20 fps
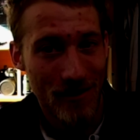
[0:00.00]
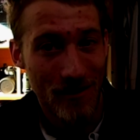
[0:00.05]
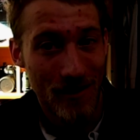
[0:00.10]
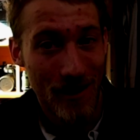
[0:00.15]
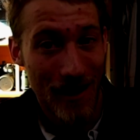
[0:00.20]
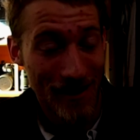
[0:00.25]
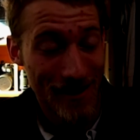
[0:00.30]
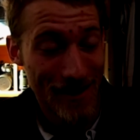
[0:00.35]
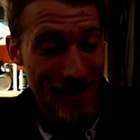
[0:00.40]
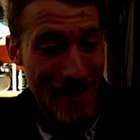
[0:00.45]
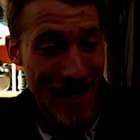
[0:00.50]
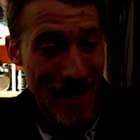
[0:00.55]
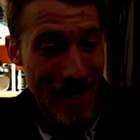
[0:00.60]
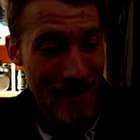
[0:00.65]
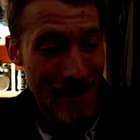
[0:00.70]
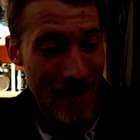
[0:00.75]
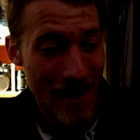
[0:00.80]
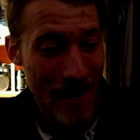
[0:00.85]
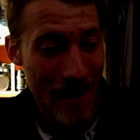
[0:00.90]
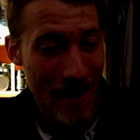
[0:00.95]
like to
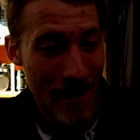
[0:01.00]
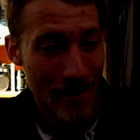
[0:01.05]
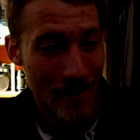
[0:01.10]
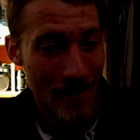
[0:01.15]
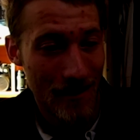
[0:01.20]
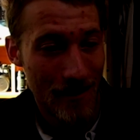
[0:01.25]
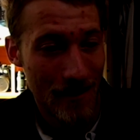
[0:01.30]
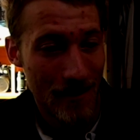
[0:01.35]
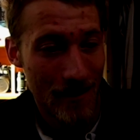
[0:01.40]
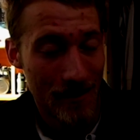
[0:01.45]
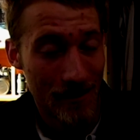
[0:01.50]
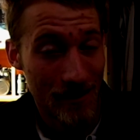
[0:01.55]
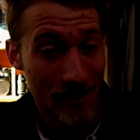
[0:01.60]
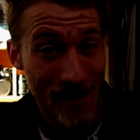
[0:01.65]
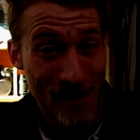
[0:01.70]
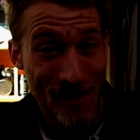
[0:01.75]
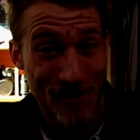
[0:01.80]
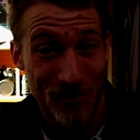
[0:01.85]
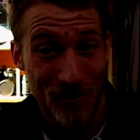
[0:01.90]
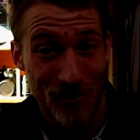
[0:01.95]
take a
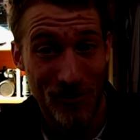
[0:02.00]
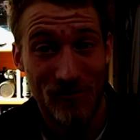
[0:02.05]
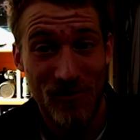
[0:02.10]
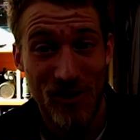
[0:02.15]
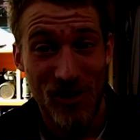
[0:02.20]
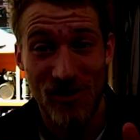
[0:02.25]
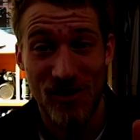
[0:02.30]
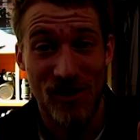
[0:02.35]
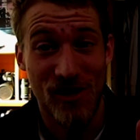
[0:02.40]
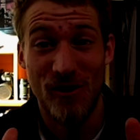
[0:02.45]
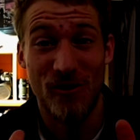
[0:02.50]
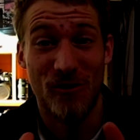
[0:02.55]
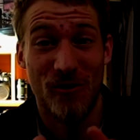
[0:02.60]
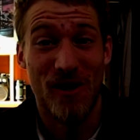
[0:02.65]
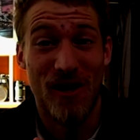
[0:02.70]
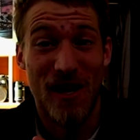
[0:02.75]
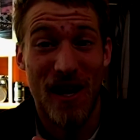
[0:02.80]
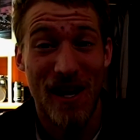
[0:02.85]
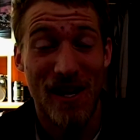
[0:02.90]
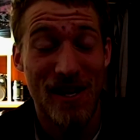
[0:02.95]
leak or just
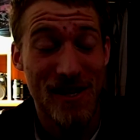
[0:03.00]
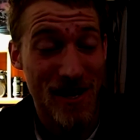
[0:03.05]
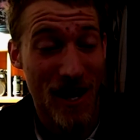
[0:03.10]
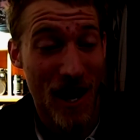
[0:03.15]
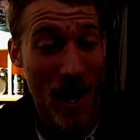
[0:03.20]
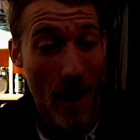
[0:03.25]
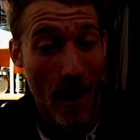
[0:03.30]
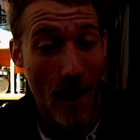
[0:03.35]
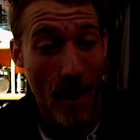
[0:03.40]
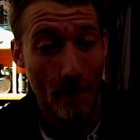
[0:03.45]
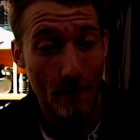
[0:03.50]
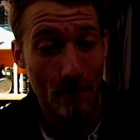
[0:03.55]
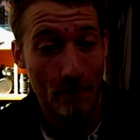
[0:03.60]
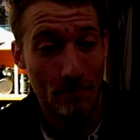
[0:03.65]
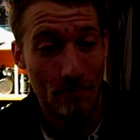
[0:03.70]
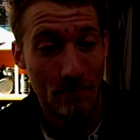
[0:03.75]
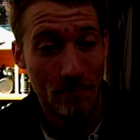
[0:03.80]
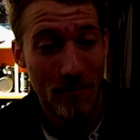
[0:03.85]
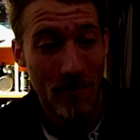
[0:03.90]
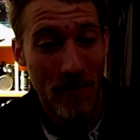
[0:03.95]
urinate,
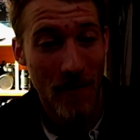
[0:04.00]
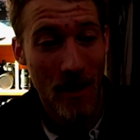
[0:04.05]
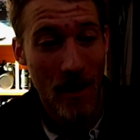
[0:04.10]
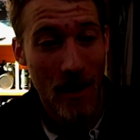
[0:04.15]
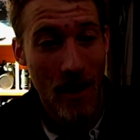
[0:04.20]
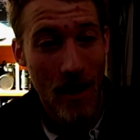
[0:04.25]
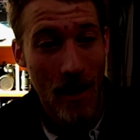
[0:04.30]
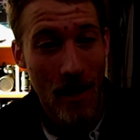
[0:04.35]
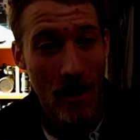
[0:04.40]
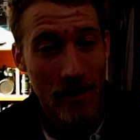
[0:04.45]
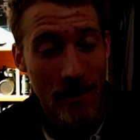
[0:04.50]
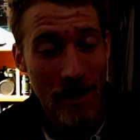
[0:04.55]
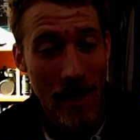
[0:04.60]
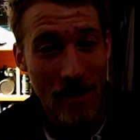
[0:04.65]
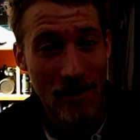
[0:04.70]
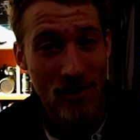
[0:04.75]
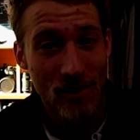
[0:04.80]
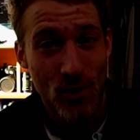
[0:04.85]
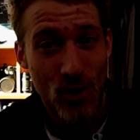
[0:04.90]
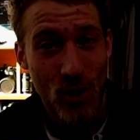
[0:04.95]
they
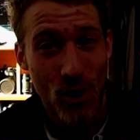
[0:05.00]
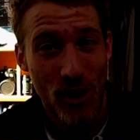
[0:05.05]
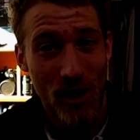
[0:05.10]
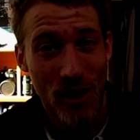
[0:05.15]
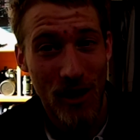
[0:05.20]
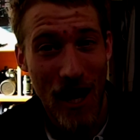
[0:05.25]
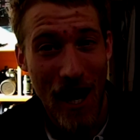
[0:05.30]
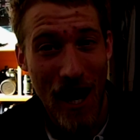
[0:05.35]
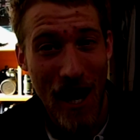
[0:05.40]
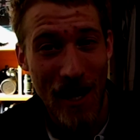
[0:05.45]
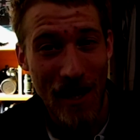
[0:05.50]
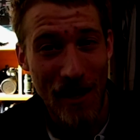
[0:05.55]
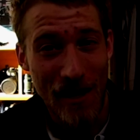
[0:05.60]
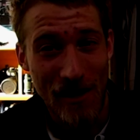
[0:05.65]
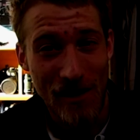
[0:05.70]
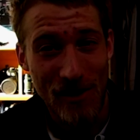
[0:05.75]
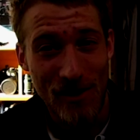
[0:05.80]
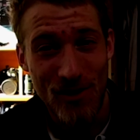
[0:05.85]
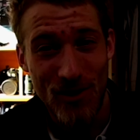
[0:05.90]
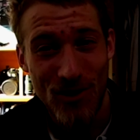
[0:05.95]
inserted
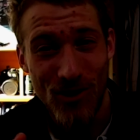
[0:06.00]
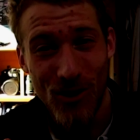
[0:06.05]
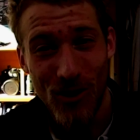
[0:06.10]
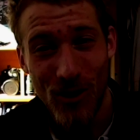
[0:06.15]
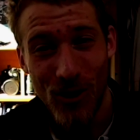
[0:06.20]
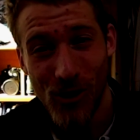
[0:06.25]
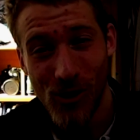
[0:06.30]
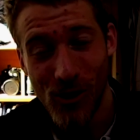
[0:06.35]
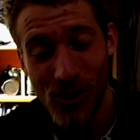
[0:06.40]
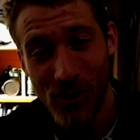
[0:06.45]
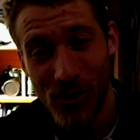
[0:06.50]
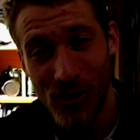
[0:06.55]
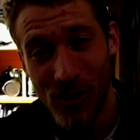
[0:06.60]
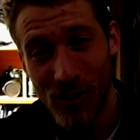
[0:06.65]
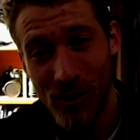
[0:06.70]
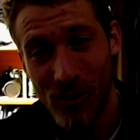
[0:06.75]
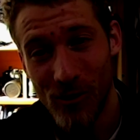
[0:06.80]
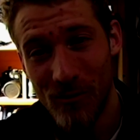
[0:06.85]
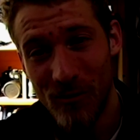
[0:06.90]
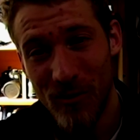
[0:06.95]
a
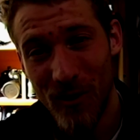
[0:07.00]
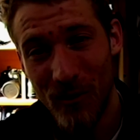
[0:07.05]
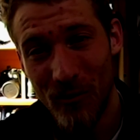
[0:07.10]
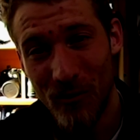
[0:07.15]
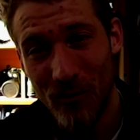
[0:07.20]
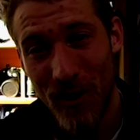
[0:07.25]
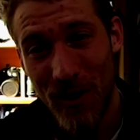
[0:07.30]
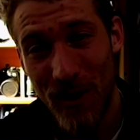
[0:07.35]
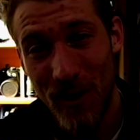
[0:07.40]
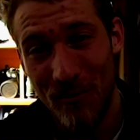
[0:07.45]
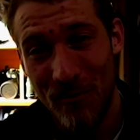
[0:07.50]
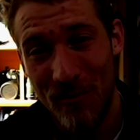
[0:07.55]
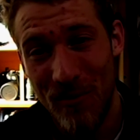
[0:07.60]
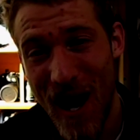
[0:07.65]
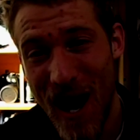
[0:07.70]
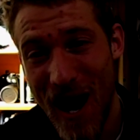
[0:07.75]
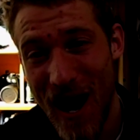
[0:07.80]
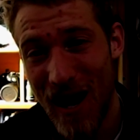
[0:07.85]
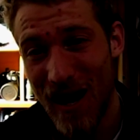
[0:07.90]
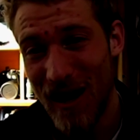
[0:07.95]
tube with a
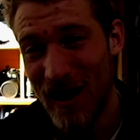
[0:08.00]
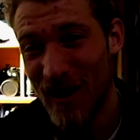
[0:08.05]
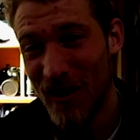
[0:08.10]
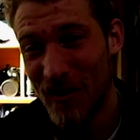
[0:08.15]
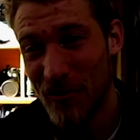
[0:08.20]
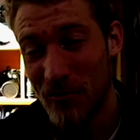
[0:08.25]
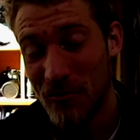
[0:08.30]
bag